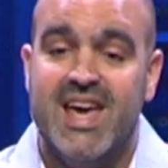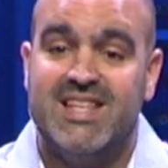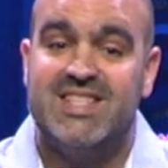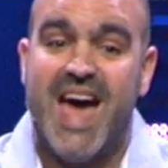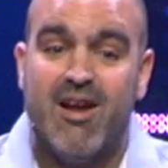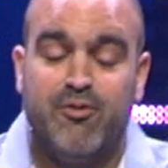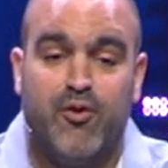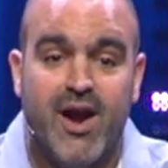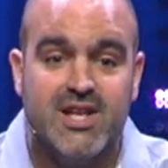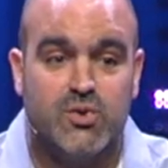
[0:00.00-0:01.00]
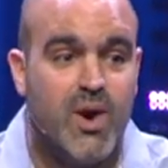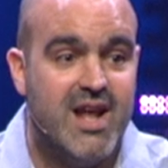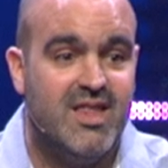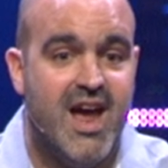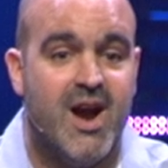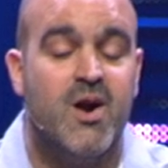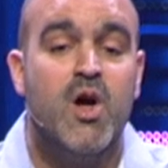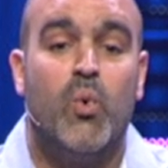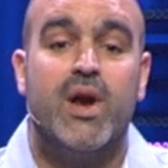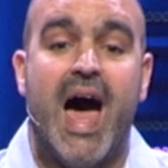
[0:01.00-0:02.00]
it's that phrase right there.
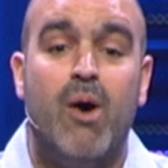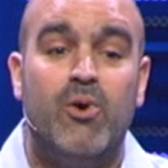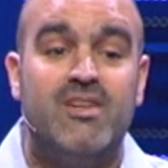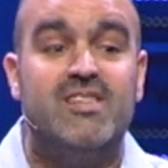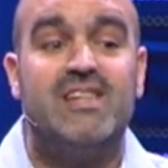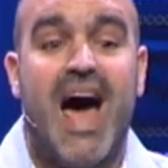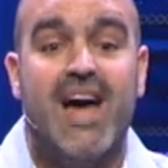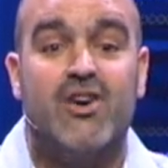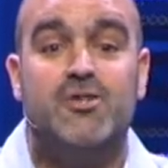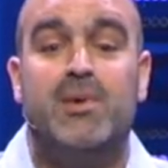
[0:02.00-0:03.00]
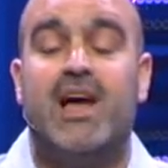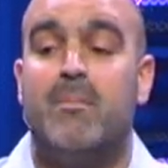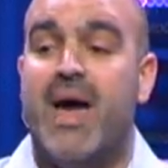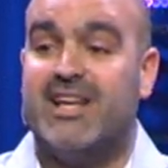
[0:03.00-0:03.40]
When our desires become